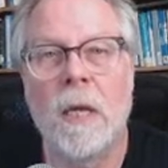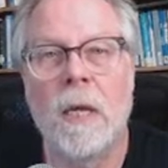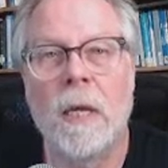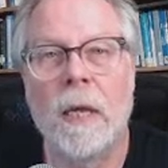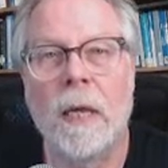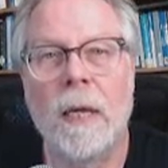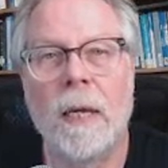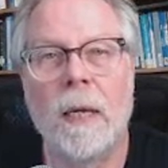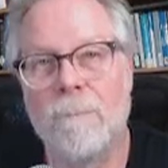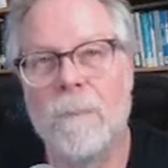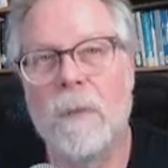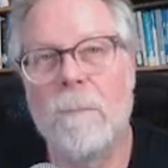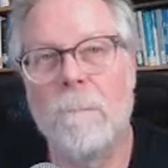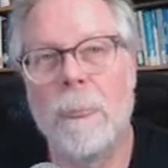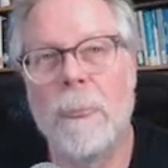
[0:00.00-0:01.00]
And
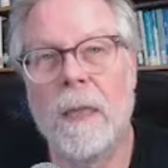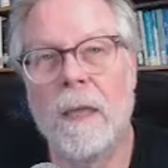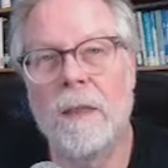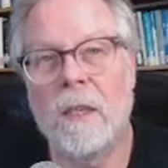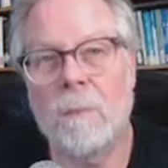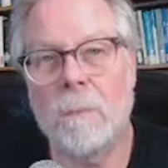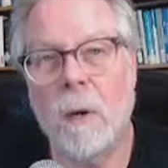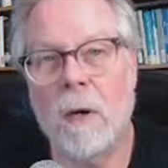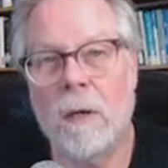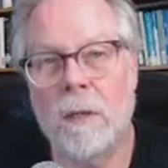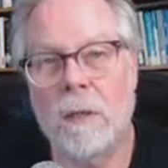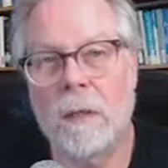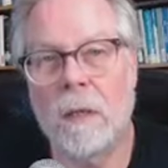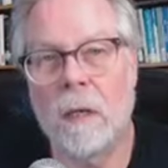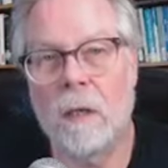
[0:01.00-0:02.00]
in this part of the
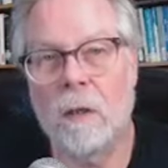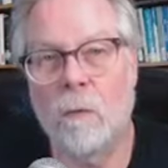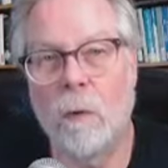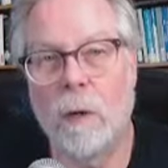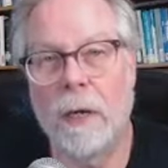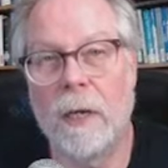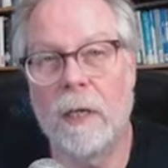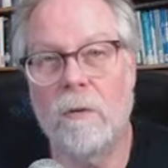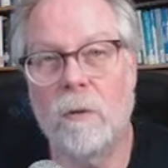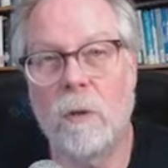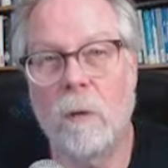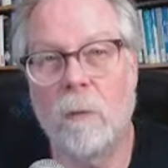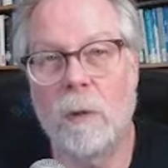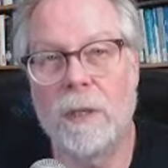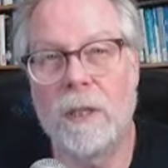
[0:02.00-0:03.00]
color range where
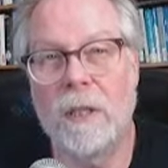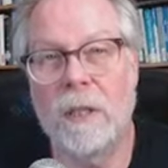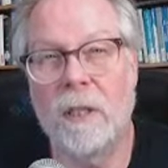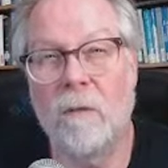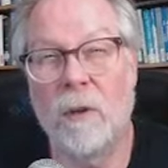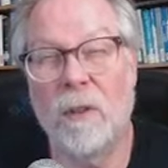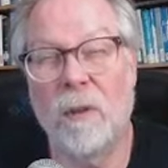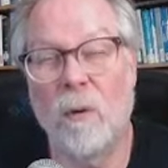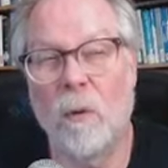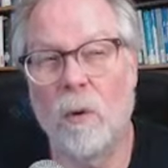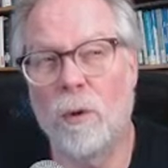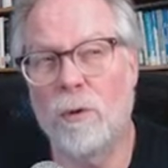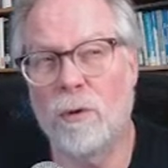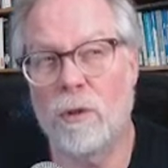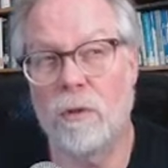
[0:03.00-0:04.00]
we're dealing with
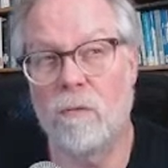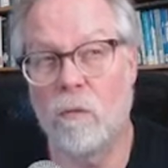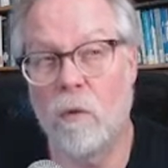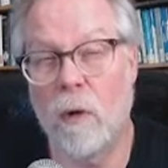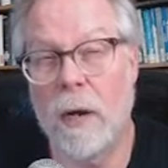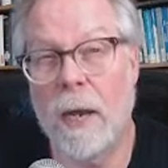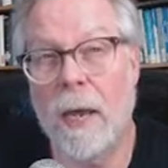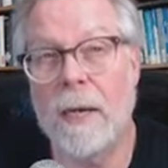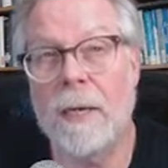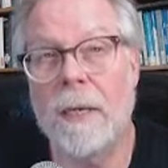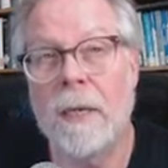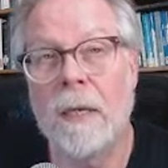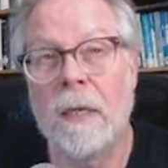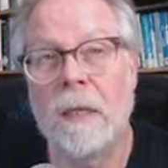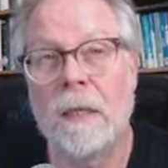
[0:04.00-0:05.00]
orange and red,
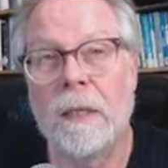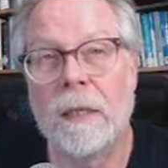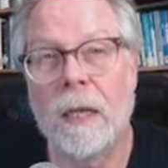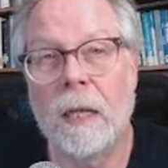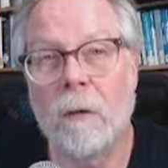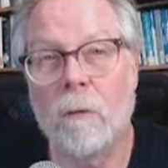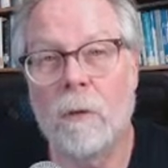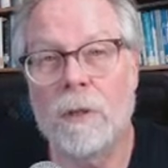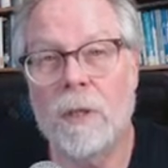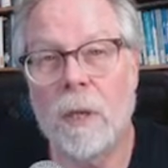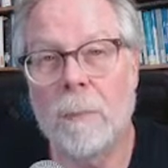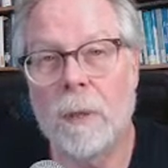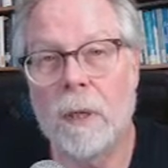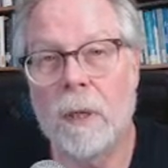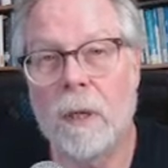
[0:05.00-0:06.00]
yellow is up
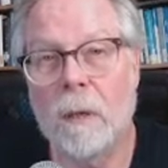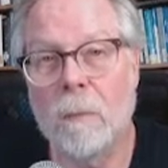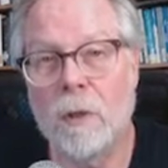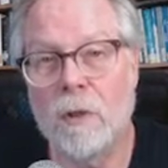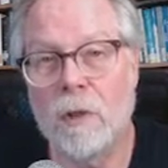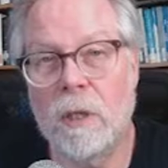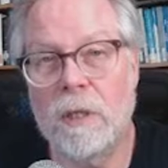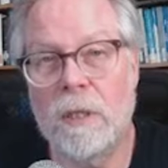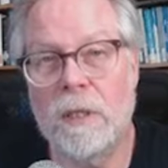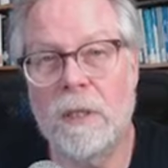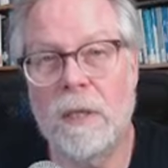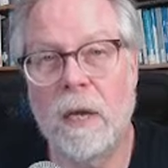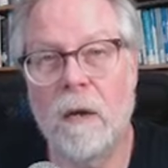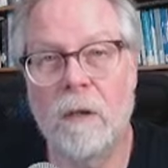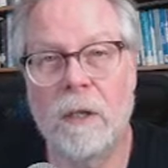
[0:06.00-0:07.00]
here, magenta is
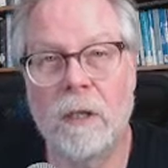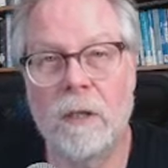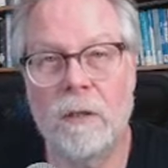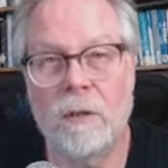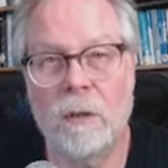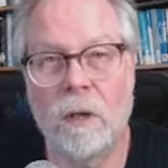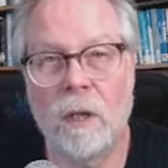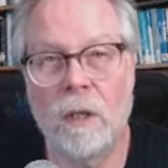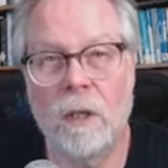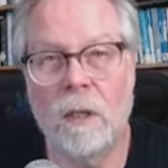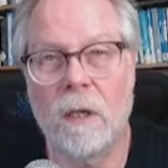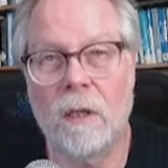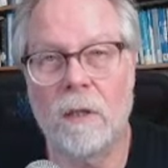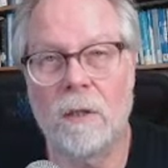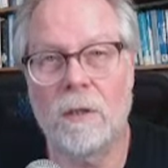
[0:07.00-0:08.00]
down here, so all the
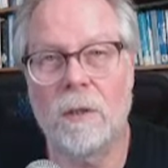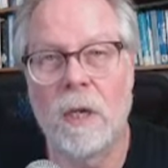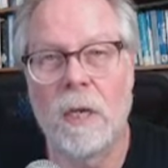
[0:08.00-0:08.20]
colors,